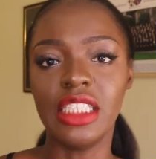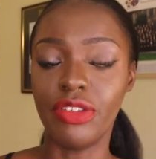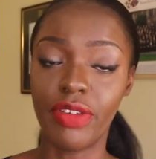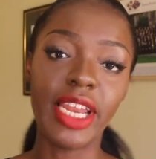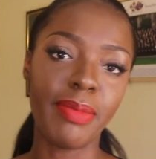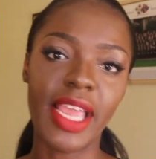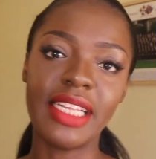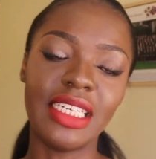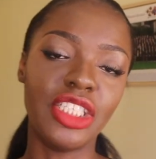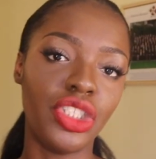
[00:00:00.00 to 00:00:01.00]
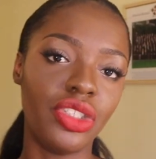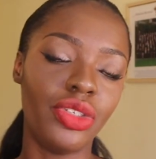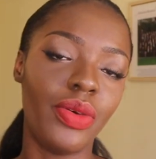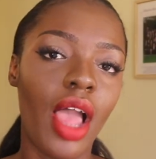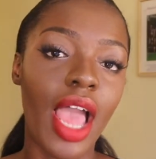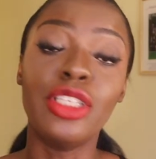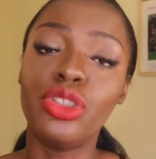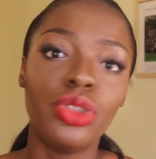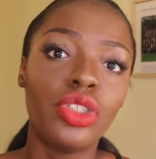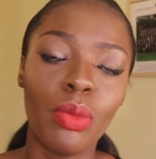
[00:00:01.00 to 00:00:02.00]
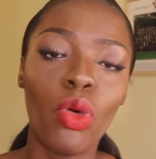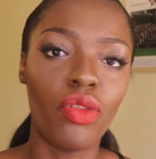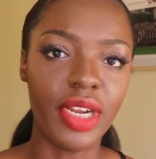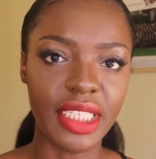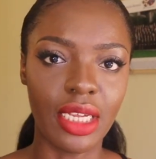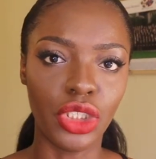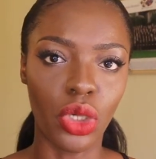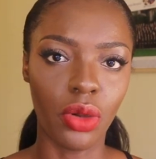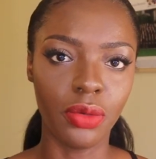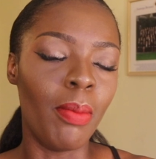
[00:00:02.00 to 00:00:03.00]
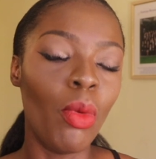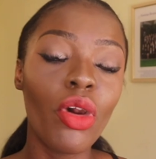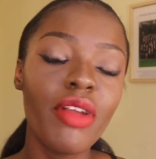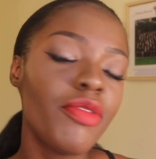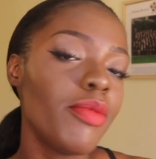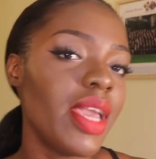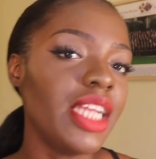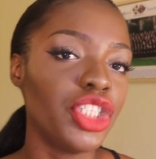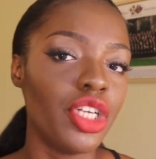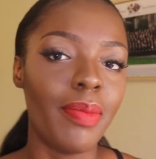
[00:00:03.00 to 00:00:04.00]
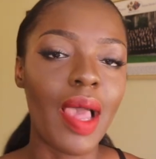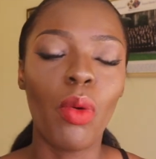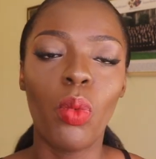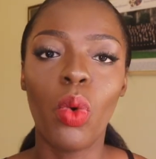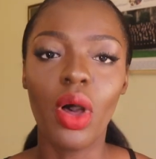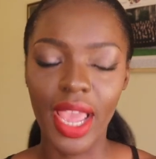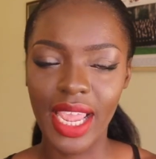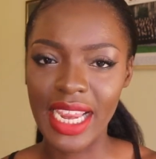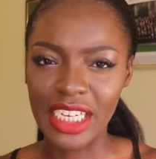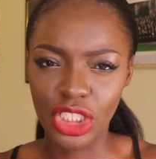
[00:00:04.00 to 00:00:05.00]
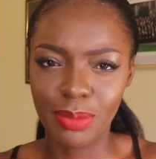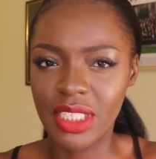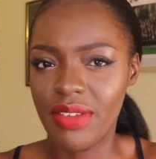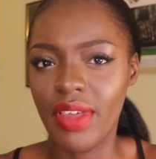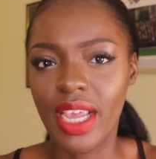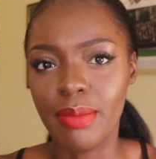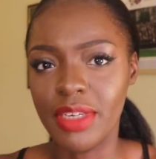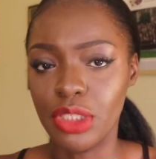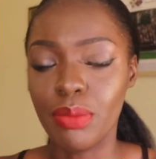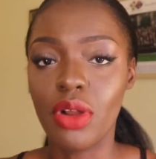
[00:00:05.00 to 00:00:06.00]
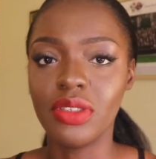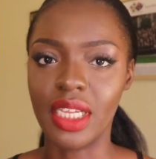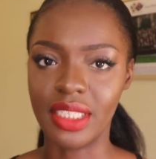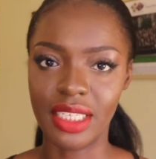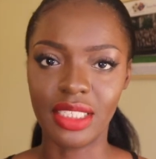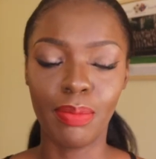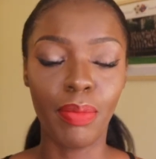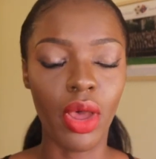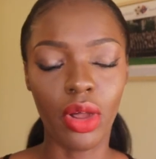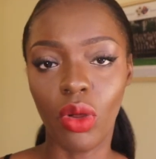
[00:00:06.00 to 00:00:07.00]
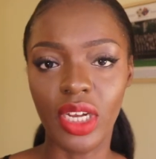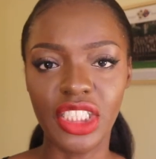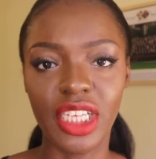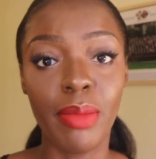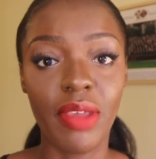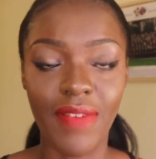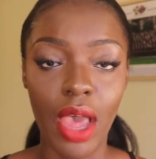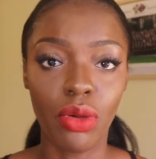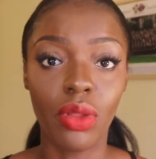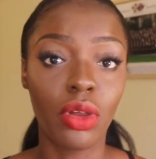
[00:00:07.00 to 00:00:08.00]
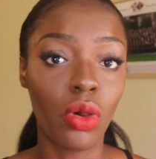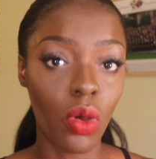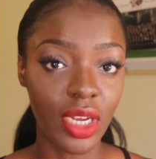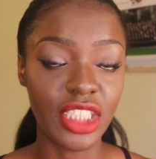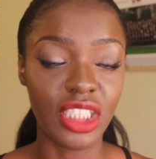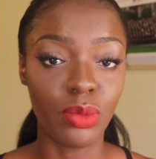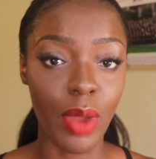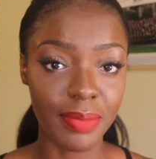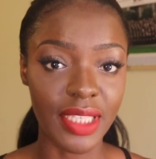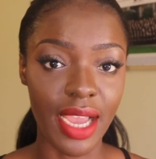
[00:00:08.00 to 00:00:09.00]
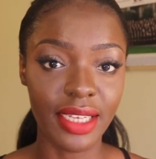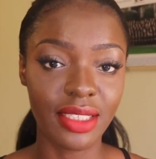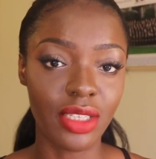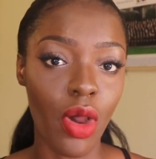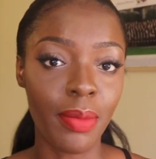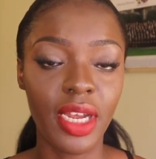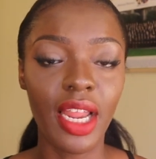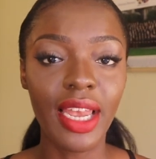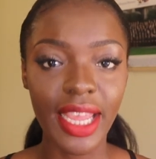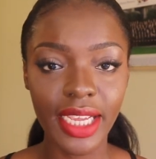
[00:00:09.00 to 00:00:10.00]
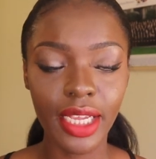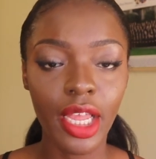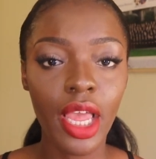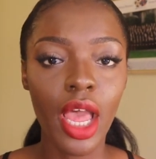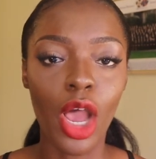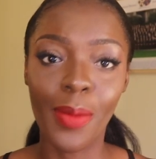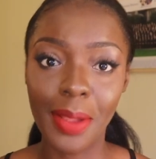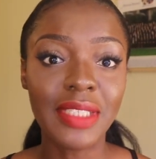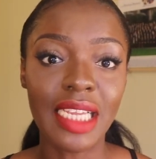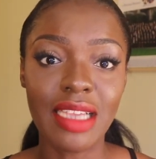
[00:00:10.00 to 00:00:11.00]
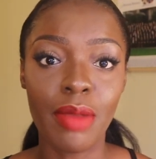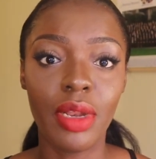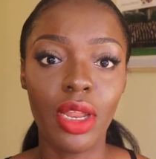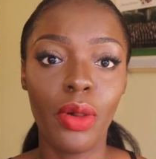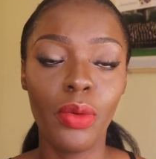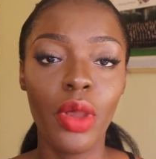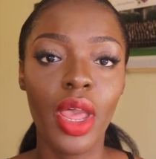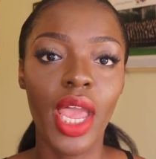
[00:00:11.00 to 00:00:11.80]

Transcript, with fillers: to really pay attention to and do some more research on. More information about what each specific admission process is per college can be found on the college's website. So I'm gonna link a website down below